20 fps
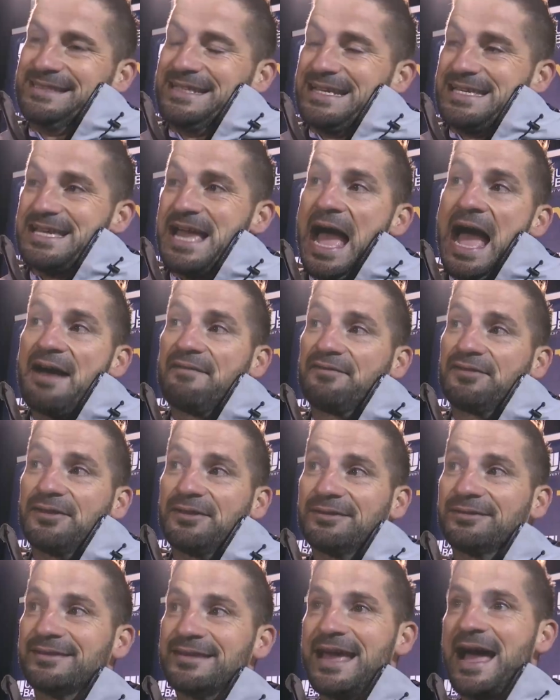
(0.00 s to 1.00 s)
you, you have
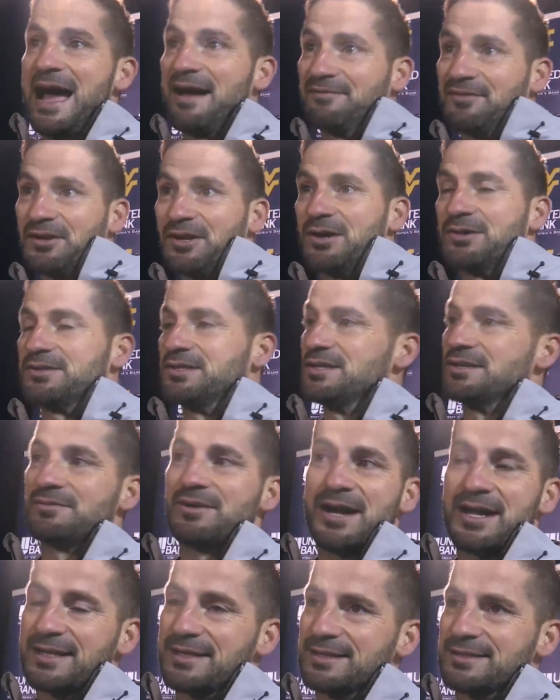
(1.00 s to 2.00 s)
to you have to go to your
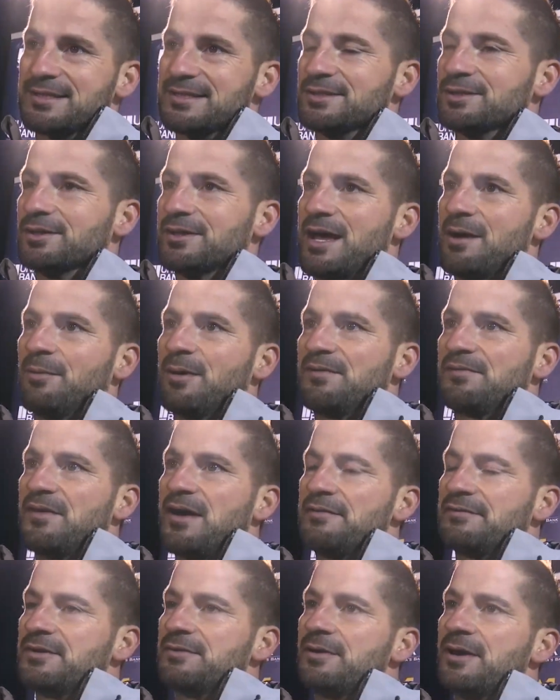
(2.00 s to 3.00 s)
right because he's gone that way
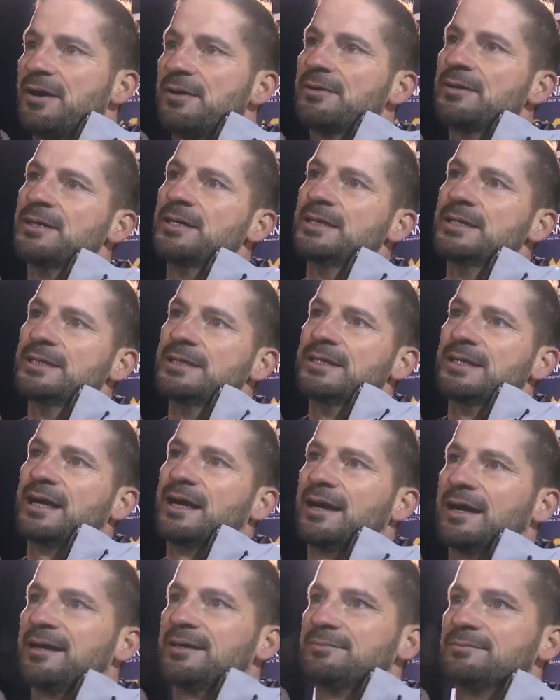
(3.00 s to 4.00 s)
five in a row
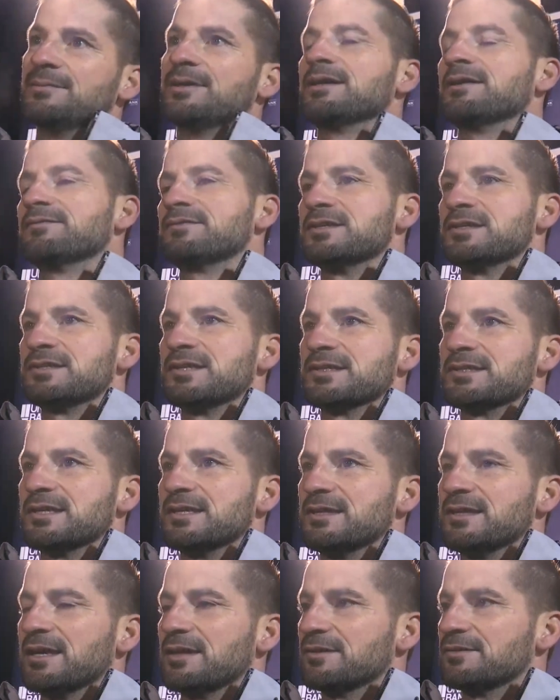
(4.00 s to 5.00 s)
um, and obviously sticks it
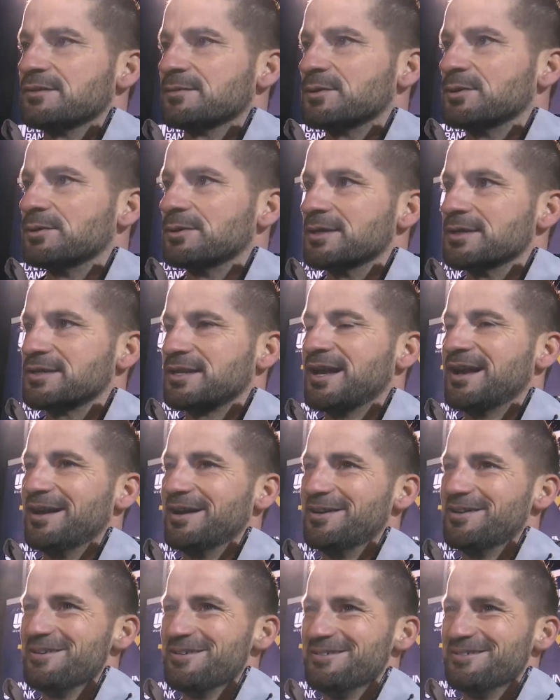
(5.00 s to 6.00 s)
in the other top corner. So
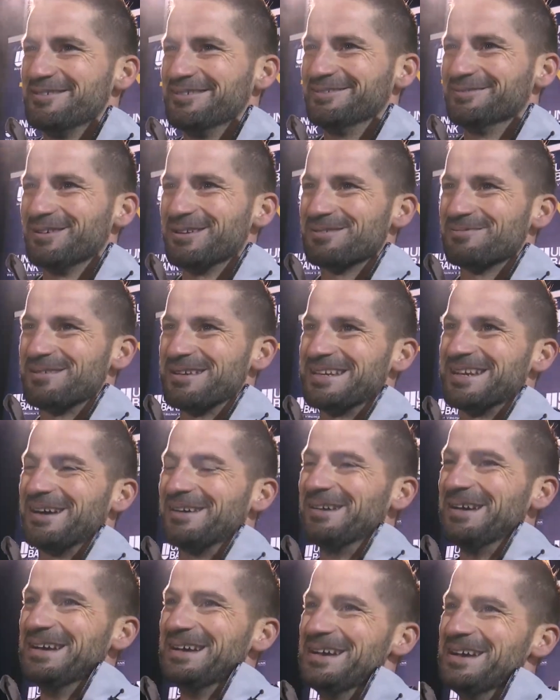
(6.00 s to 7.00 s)
what do we know?
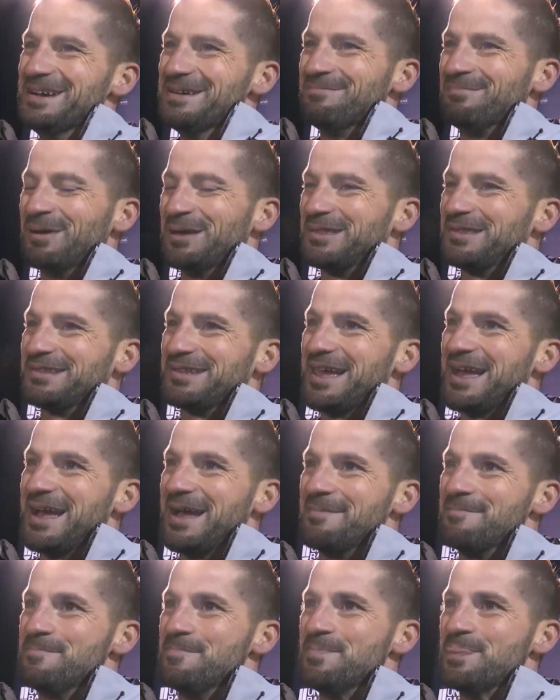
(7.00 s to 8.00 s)
But
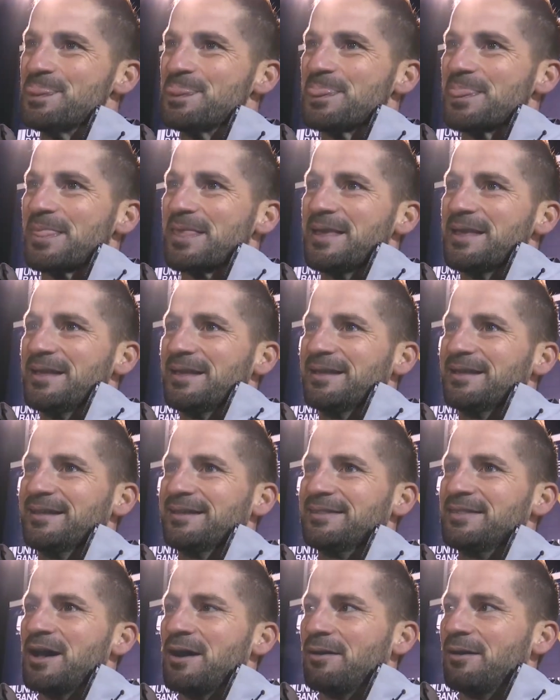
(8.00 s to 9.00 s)
um,
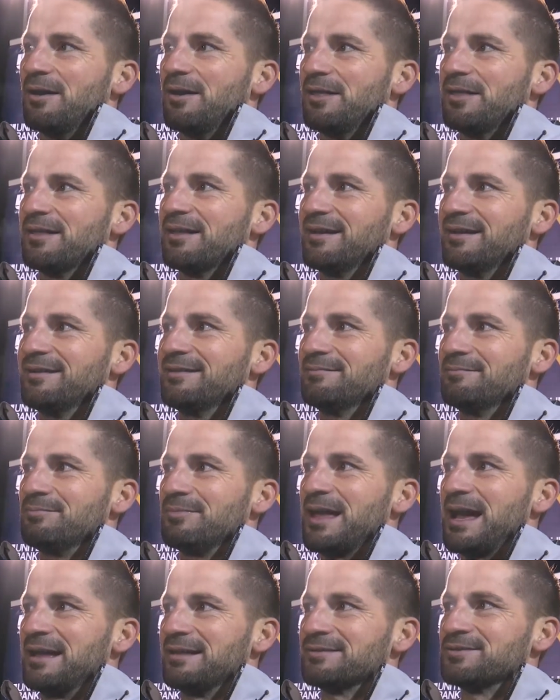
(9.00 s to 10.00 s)
no, I
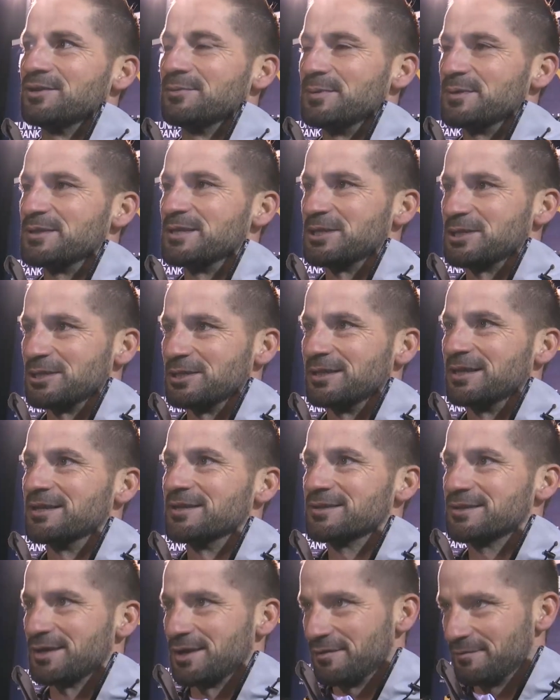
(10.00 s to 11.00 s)
that superstition
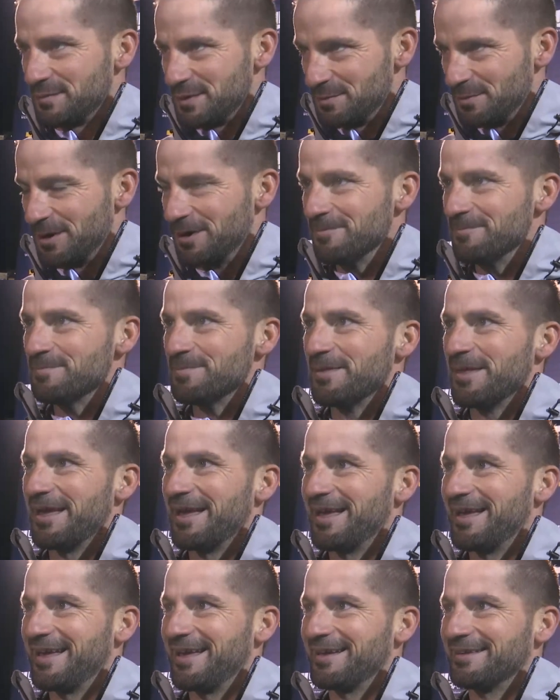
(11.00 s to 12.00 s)
has served me well,
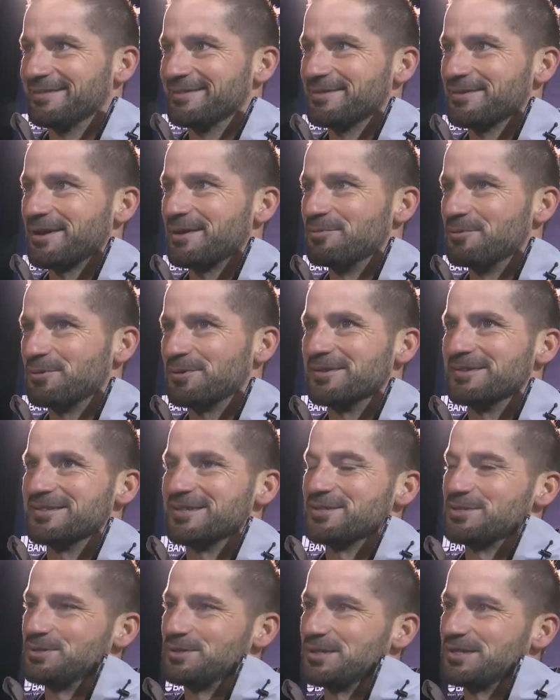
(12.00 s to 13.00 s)
and I will
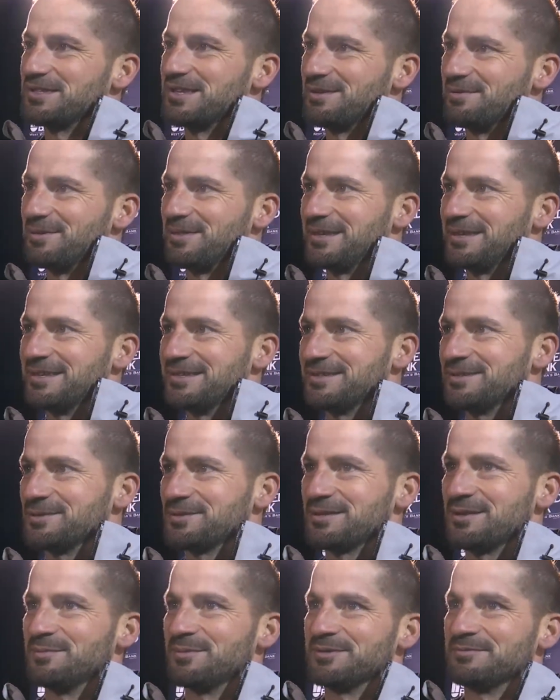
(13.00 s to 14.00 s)
continue to stick with it until
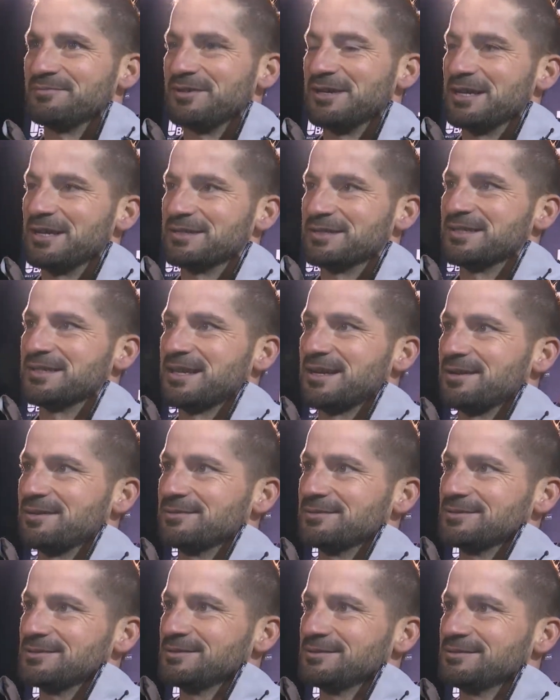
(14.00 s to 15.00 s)
someone realizes how,
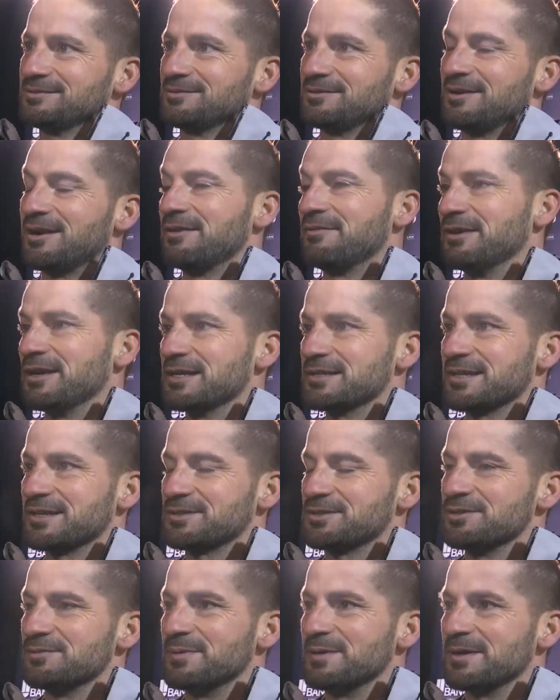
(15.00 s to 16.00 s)
or I realize how
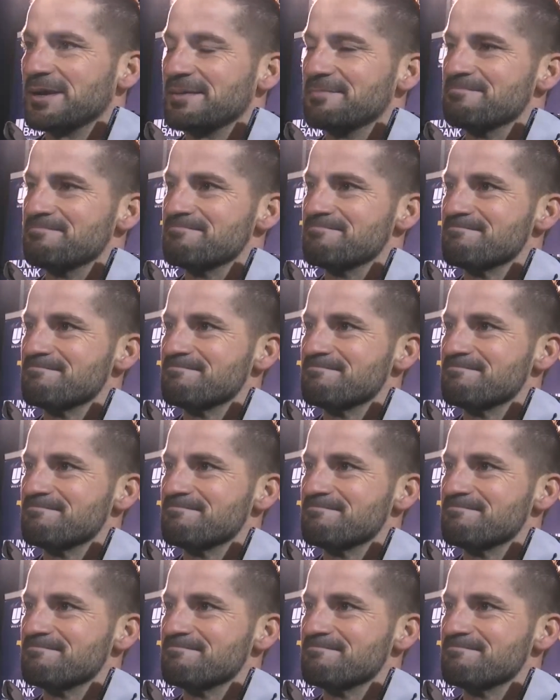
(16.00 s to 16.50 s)
stupid I am.